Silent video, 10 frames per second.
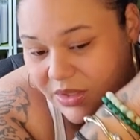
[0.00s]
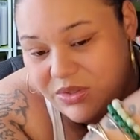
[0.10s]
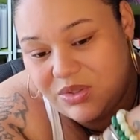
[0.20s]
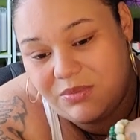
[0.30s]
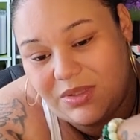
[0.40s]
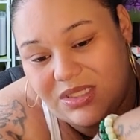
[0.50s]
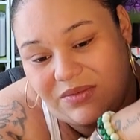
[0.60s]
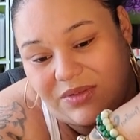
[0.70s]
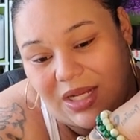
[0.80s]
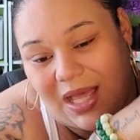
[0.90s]
too much
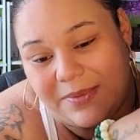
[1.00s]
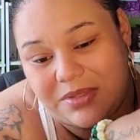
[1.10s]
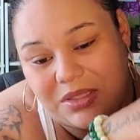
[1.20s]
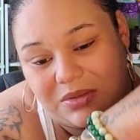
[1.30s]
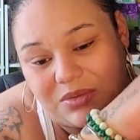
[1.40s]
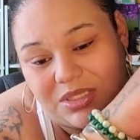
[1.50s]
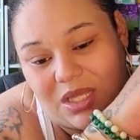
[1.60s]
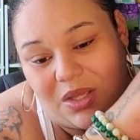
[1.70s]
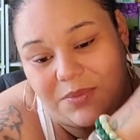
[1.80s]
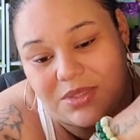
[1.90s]
of an obstacle to
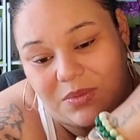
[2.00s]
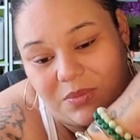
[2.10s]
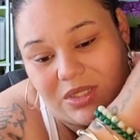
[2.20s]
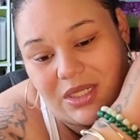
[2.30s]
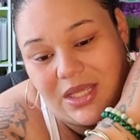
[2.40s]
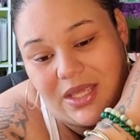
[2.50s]
help someone,